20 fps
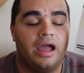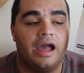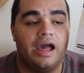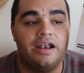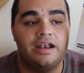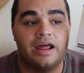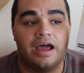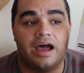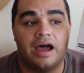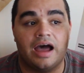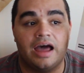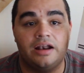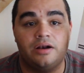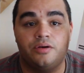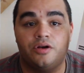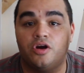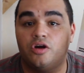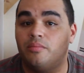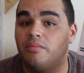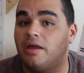And I
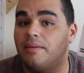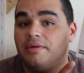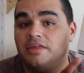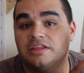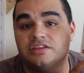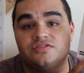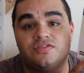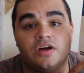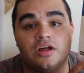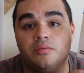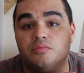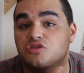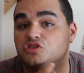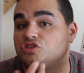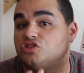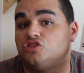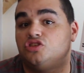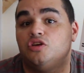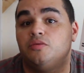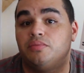don't know, maybe this volume was
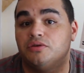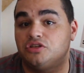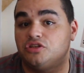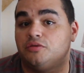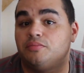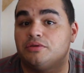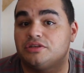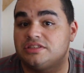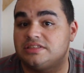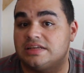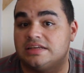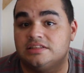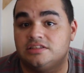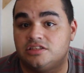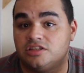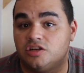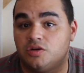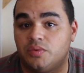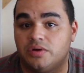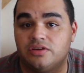super duper
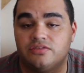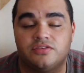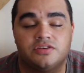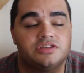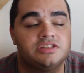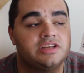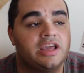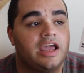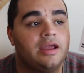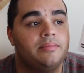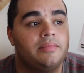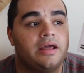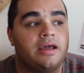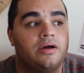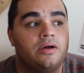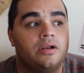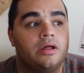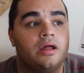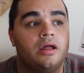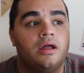censored when it first came
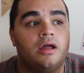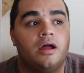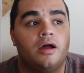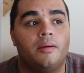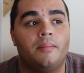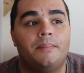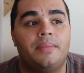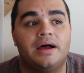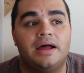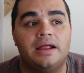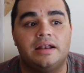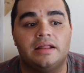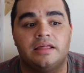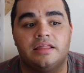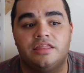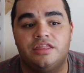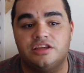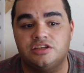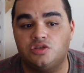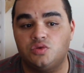out. But
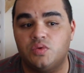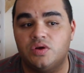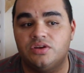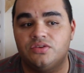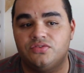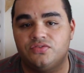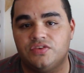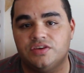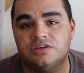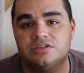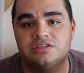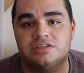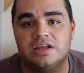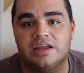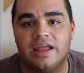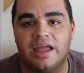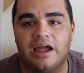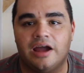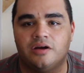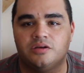this one feels
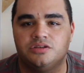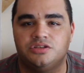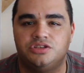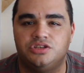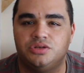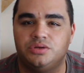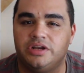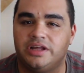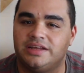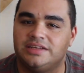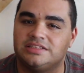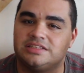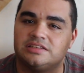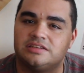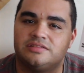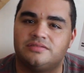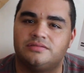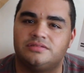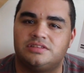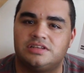like how June's
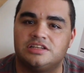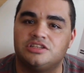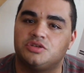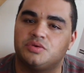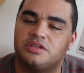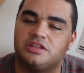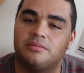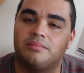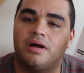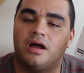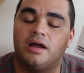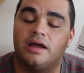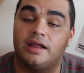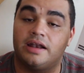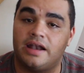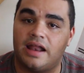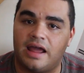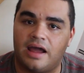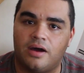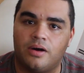censoring the manga
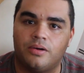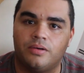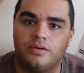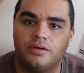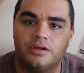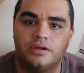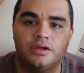now.